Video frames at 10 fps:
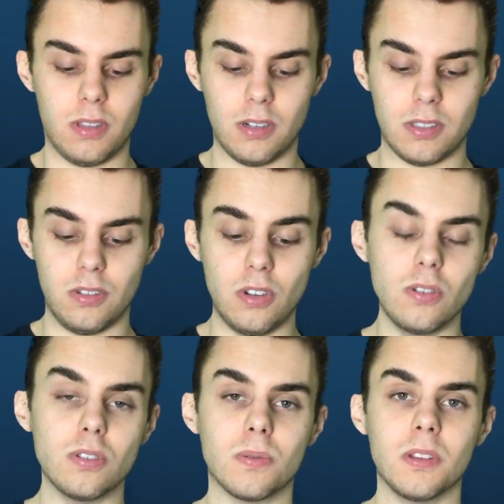there's
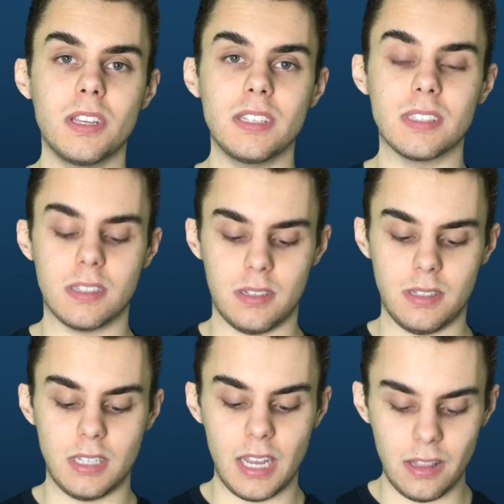news
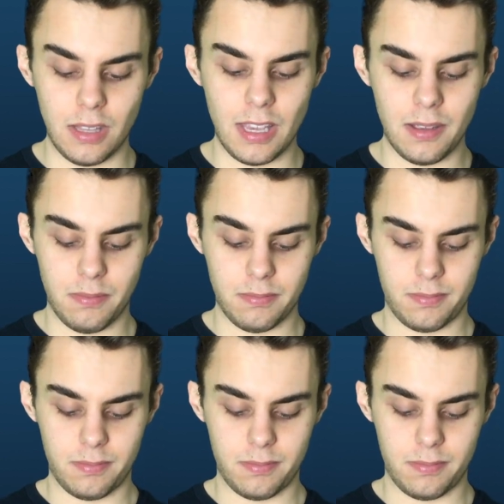released daily.